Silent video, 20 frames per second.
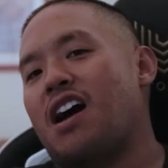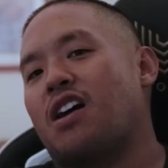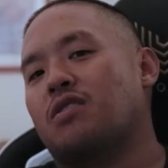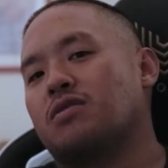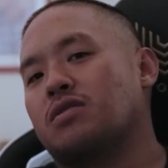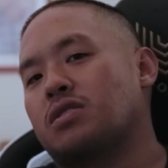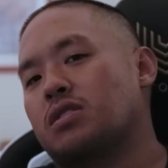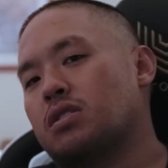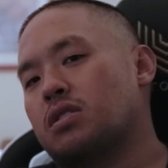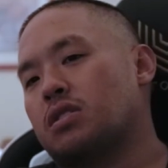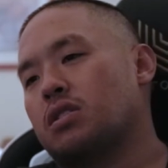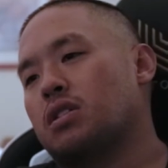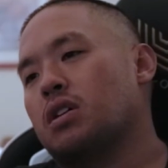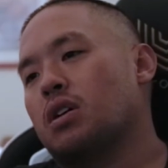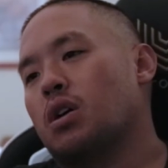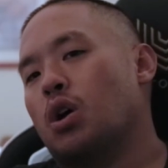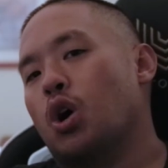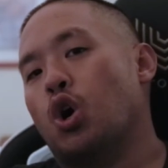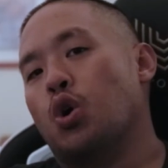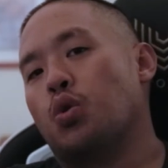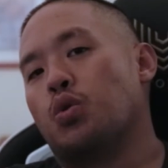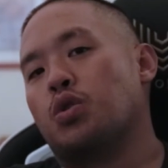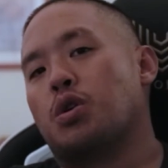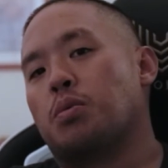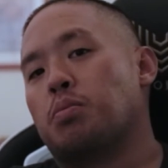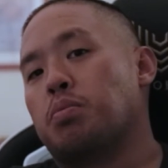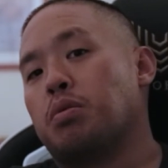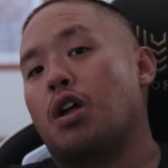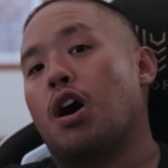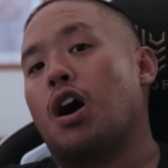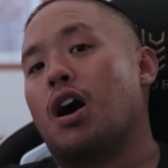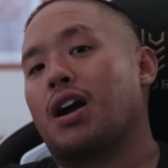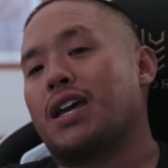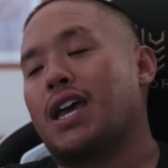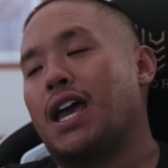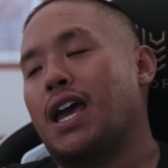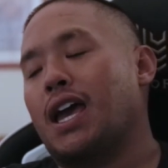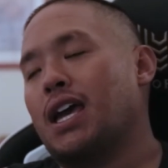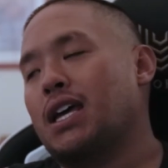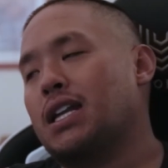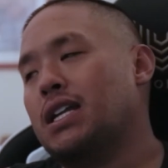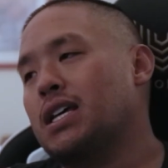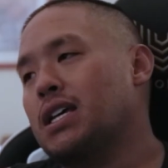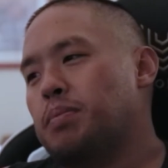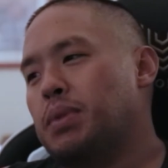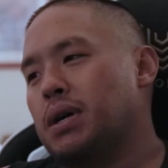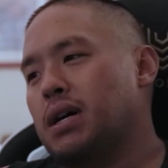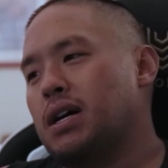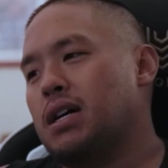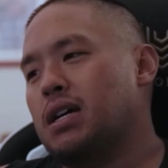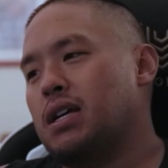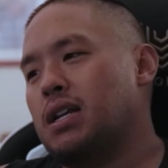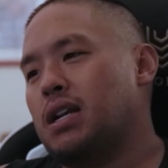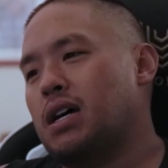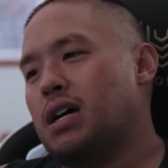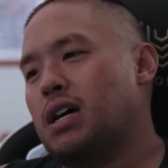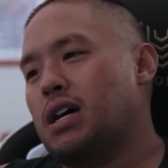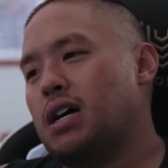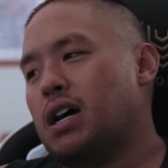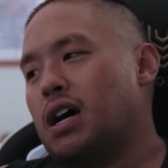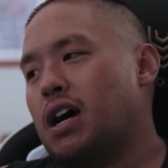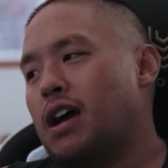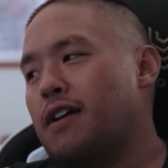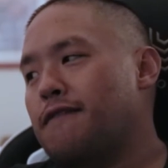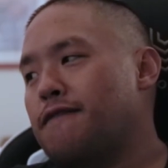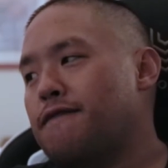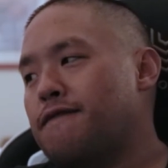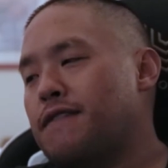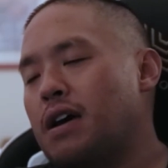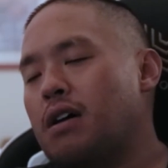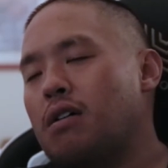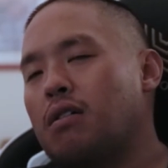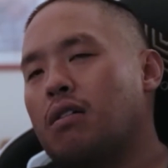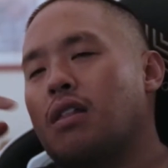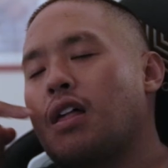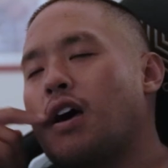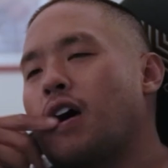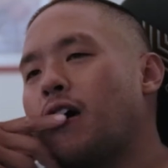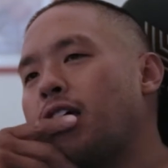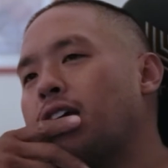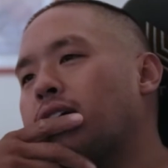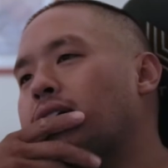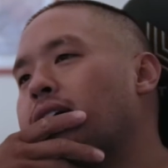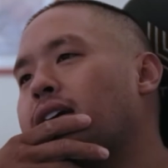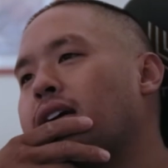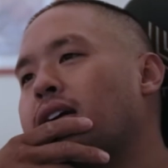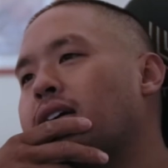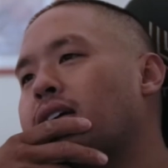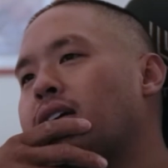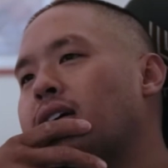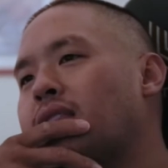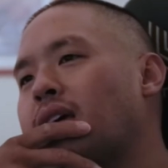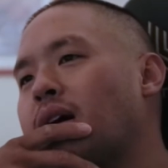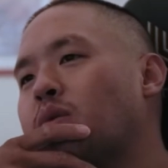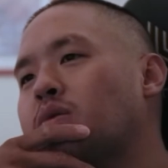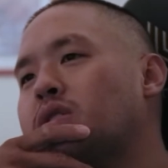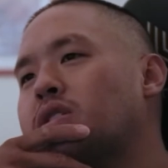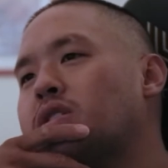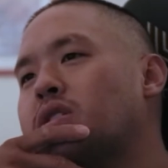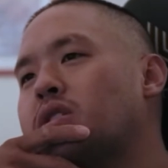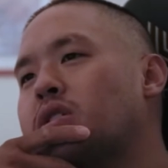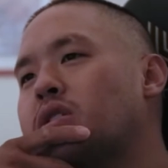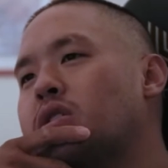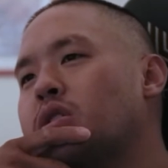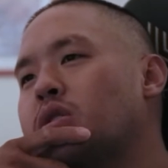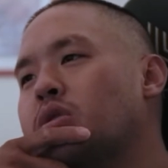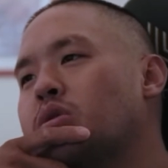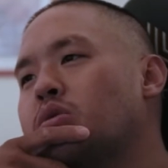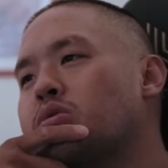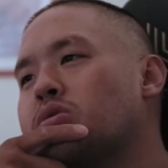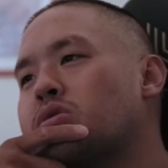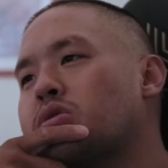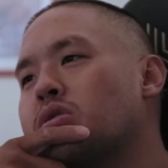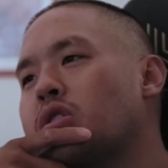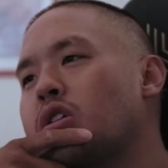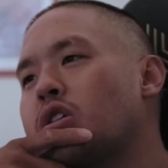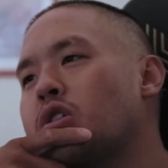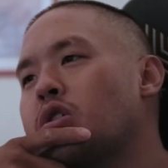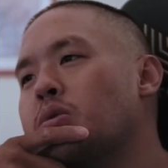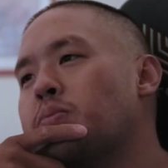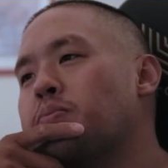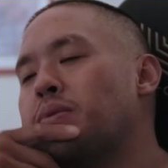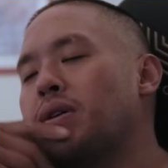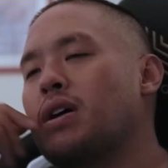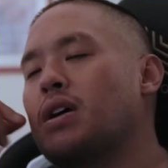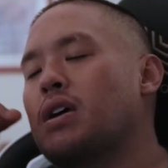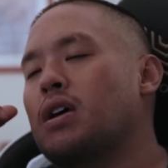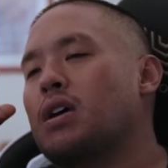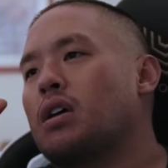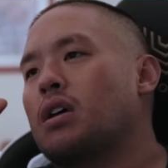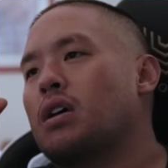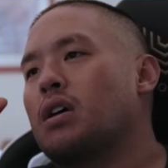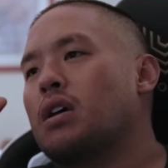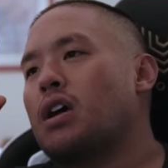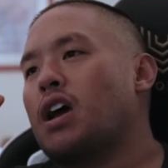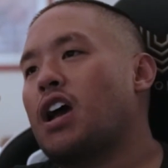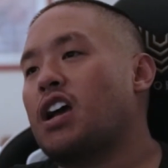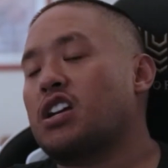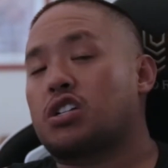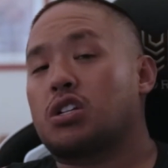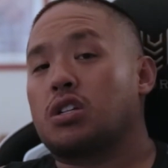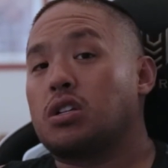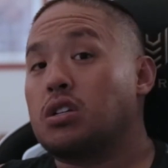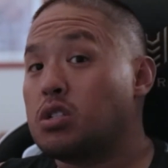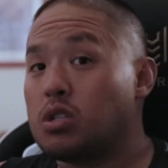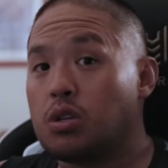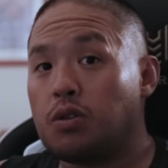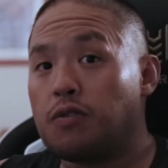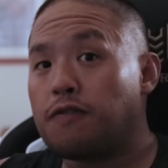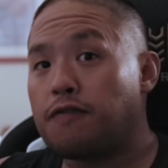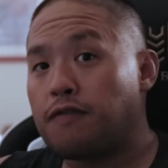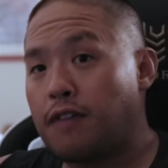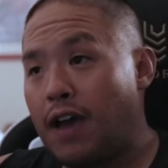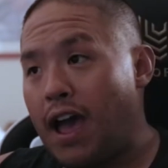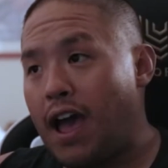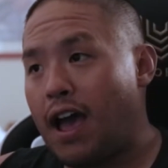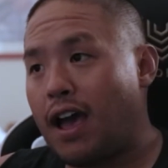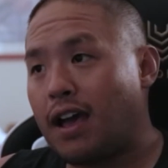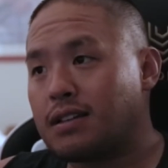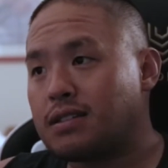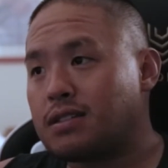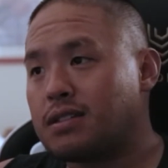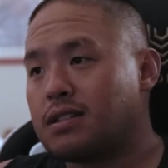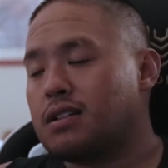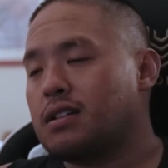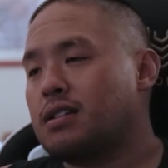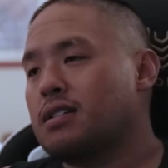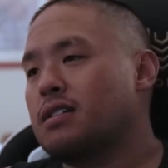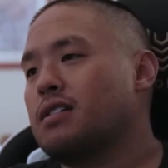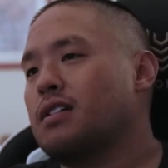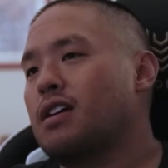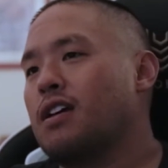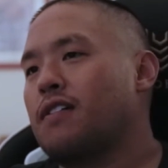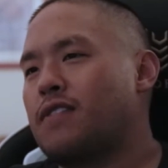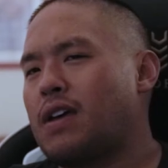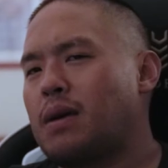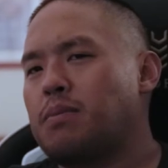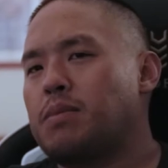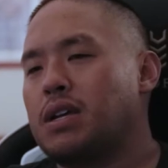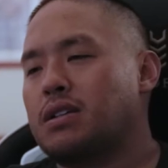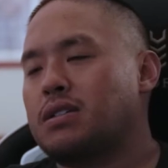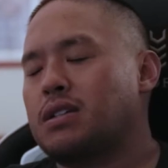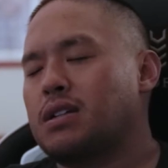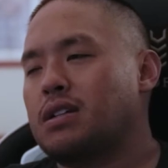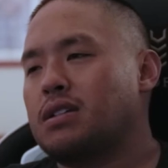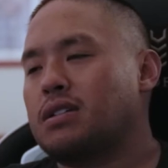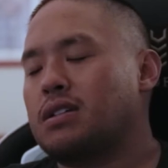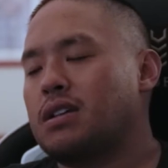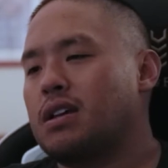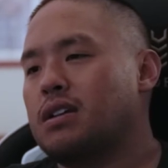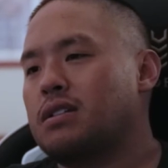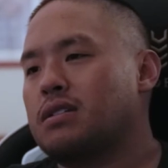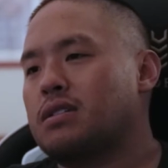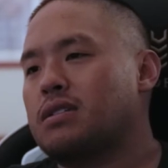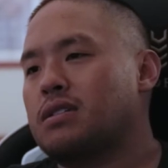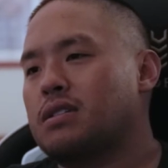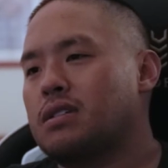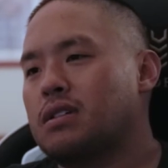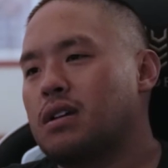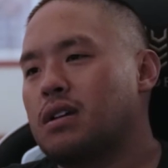ounce owner blockhead, but I felt like that was too slow, but actually too fast, if that makes any sense.